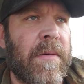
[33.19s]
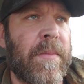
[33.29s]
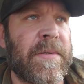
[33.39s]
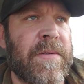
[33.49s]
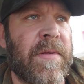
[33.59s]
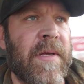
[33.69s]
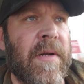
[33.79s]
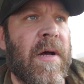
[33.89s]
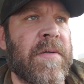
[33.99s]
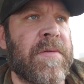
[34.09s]
but to then
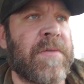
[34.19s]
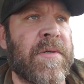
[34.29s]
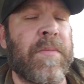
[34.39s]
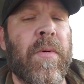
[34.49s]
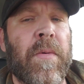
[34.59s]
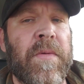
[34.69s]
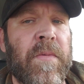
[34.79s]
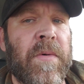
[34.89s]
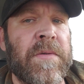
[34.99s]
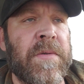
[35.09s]
also support the
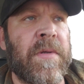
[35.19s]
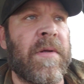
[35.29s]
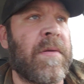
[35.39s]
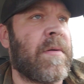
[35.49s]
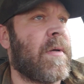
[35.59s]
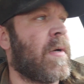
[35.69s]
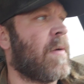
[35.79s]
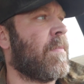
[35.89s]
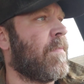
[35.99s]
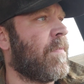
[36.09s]
ones who did
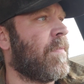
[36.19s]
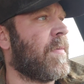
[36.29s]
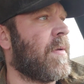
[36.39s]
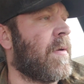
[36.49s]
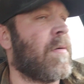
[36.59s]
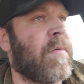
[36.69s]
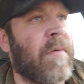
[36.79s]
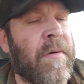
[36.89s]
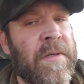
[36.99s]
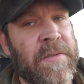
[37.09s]

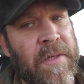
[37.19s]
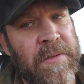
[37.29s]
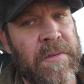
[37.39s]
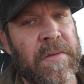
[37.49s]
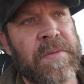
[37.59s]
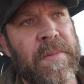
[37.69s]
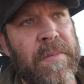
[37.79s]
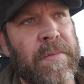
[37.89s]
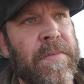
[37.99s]
erroneous things to those people?